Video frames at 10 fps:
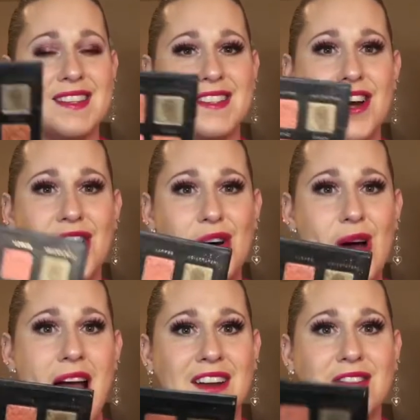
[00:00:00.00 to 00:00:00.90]
so
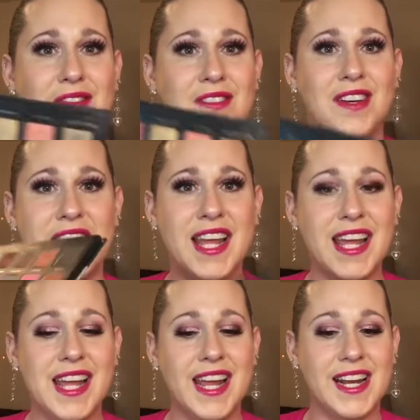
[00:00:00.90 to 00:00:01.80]
I don't
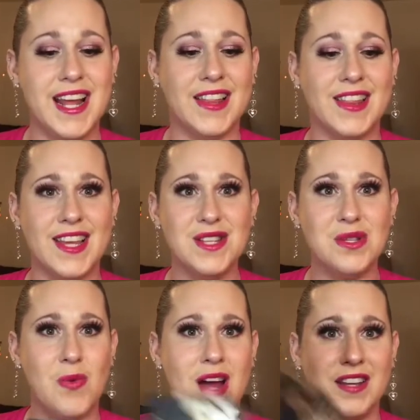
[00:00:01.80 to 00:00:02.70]
need this
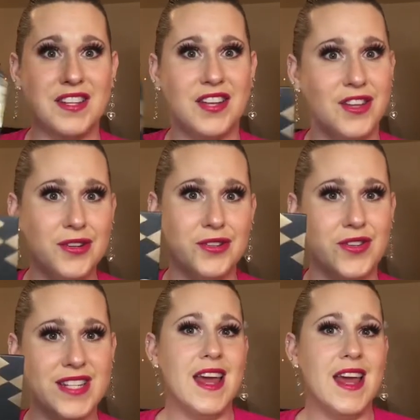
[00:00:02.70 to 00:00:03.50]
one too.